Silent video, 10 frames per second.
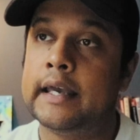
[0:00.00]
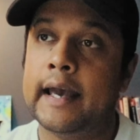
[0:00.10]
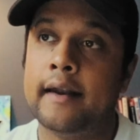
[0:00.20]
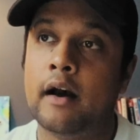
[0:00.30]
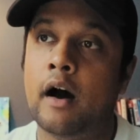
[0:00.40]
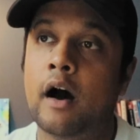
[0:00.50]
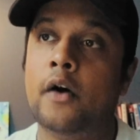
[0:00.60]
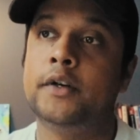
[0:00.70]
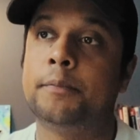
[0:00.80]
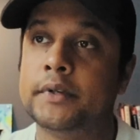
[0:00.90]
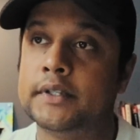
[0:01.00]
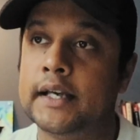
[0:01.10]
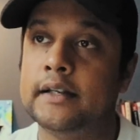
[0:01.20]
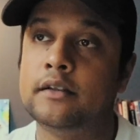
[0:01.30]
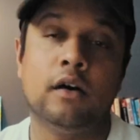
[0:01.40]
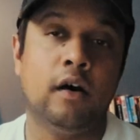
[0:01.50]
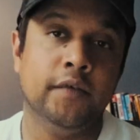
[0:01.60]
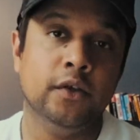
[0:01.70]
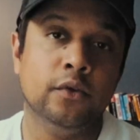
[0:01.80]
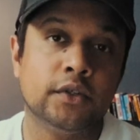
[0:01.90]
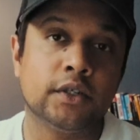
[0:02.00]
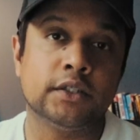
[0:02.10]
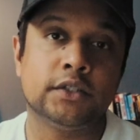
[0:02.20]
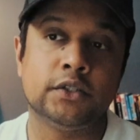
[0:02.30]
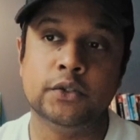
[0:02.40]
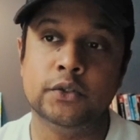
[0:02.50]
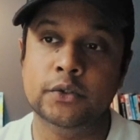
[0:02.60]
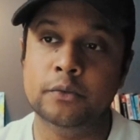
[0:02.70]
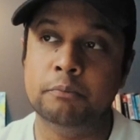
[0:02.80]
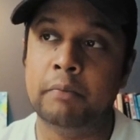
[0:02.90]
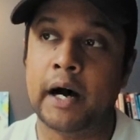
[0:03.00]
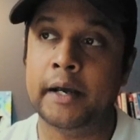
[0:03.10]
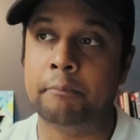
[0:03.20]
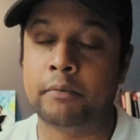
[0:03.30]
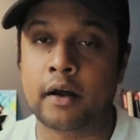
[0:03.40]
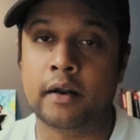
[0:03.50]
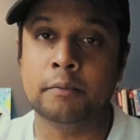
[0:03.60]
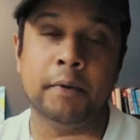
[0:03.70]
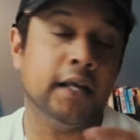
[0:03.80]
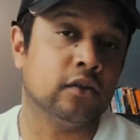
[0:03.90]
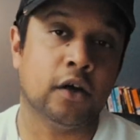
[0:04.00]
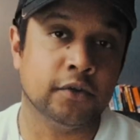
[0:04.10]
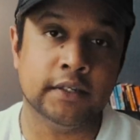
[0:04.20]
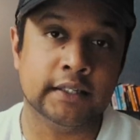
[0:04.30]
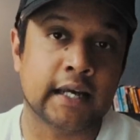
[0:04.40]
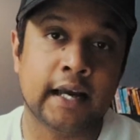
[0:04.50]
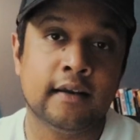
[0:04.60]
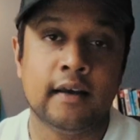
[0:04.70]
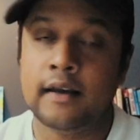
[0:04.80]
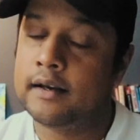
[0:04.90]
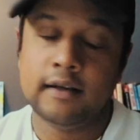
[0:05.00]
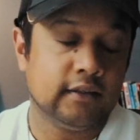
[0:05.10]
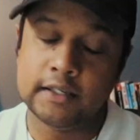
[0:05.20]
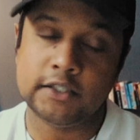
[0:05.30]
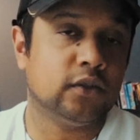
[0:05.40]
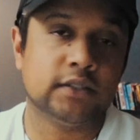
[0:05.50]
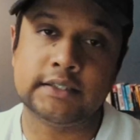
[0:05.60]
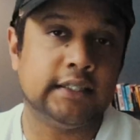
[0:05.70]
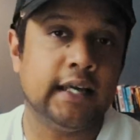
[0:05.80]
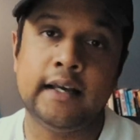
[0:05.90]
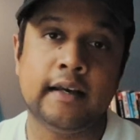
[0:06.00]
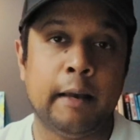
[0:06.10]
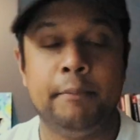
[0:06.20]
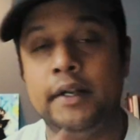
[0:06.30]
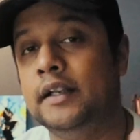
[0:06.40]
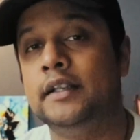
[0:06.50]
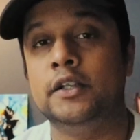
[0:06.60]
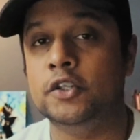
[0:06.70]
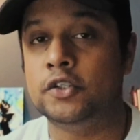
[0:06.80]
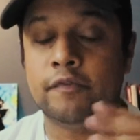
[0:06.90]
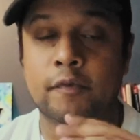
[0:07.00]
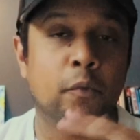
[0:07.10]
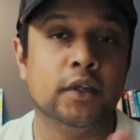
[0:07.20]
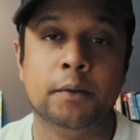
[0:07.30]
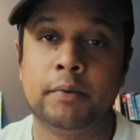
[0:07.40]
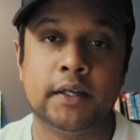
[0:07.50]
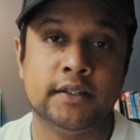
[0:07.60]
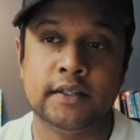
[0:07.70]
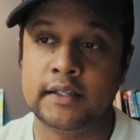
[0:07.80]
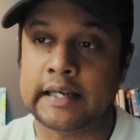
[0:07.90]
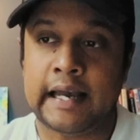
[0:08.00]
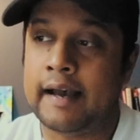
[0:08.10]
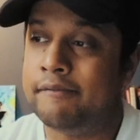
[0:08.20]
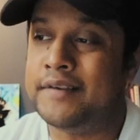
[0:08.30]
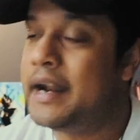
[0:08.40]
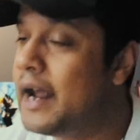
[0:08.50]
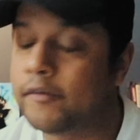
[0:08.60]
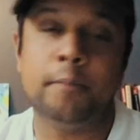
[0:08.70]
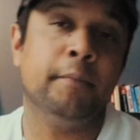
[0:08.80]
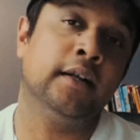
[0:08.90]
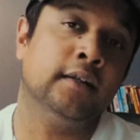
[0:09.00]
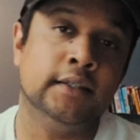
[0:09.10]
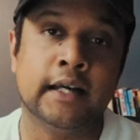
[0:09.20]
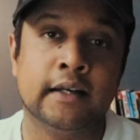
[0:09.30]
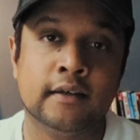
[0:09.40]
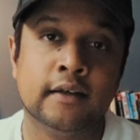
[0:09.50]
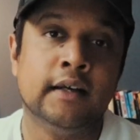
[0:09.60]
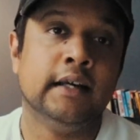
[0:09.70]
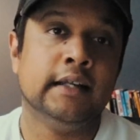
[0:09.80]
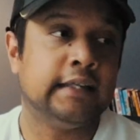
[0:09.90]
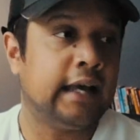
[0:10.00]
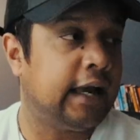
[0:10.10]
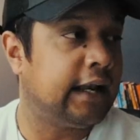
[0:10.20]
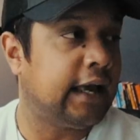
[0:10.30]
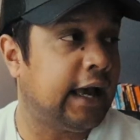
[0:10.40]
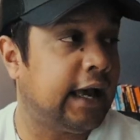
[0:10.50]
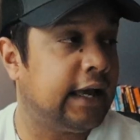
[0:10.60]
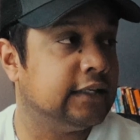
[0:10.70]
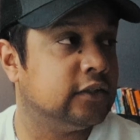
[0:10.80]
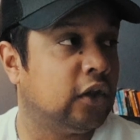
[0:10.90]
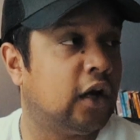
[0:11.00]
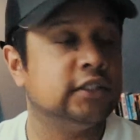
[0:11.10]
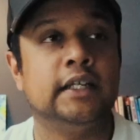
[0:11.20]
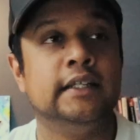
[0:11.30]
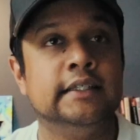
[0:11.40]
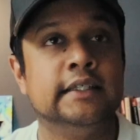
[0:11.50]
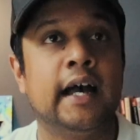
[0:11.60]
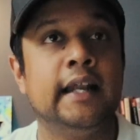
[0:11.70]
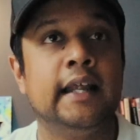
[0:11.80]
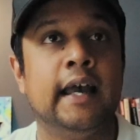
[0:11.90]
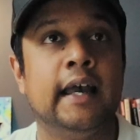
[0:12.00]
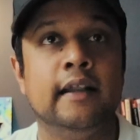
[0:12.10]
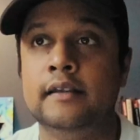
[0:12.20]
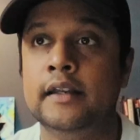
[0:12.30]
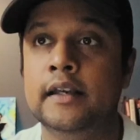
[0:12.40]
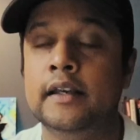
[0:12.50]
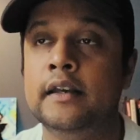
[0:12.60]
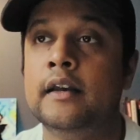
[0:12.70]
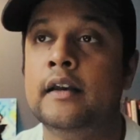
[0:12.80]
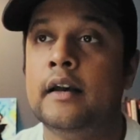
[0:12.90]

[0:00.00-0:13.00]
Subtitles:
get 100% of the users to buy a product based on your design. There's no such thing. I've been in this industry for more than plus years. I have never met a designer that has launched a design and the